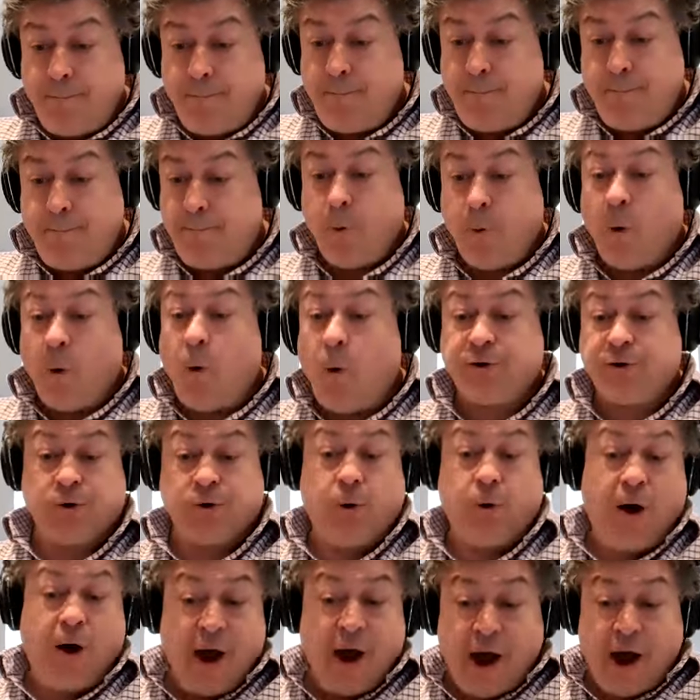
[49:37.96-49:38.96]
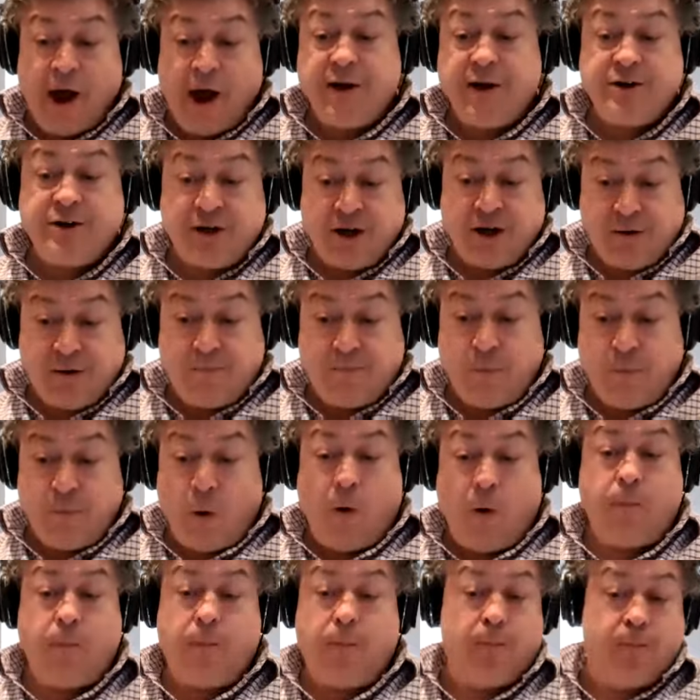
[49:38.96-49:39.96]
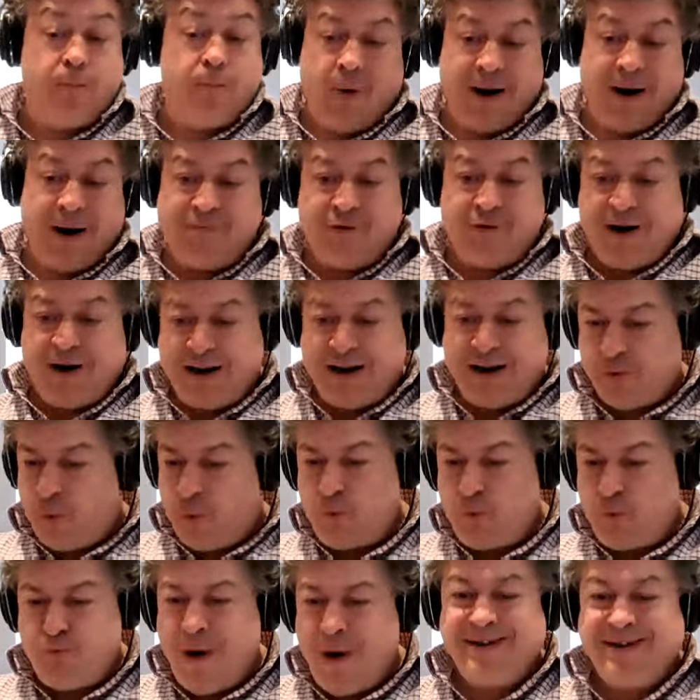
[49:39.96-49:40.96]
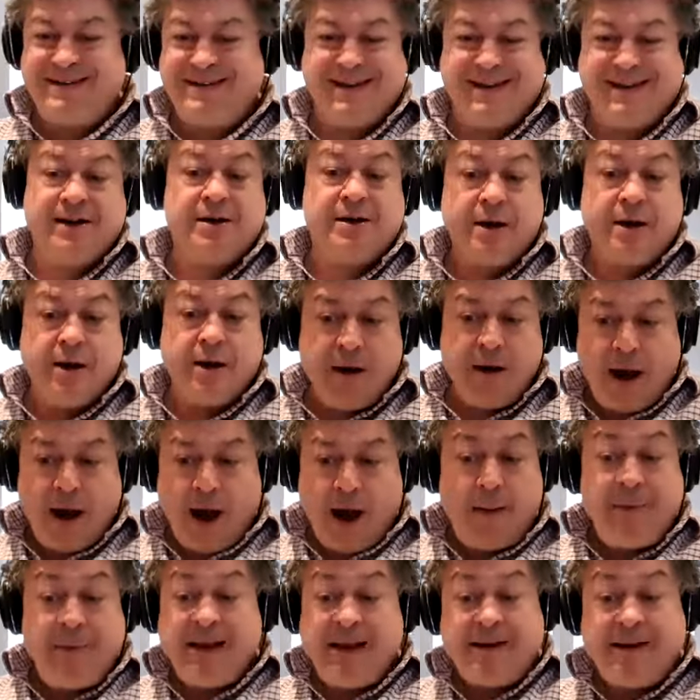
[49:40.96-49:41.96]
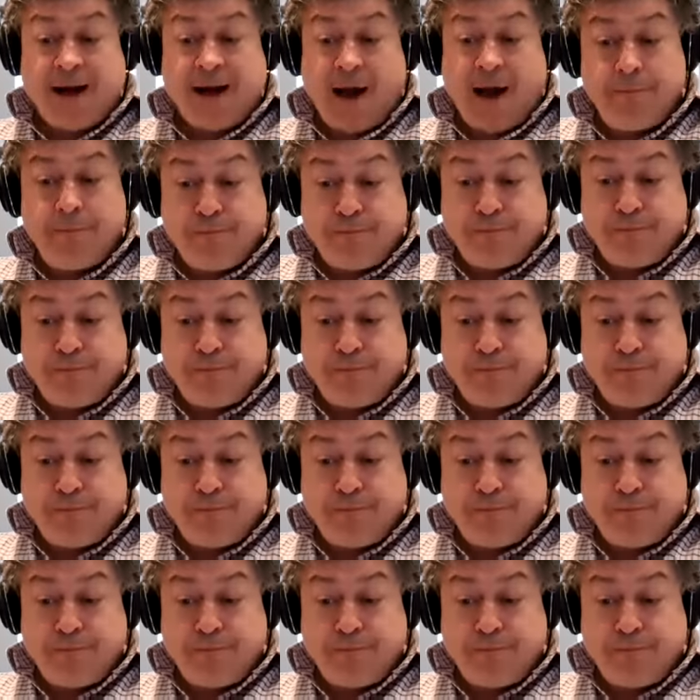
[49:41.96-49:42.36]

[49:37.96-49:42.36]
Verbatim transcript: bought or earned or whatever it is or rented uh, media.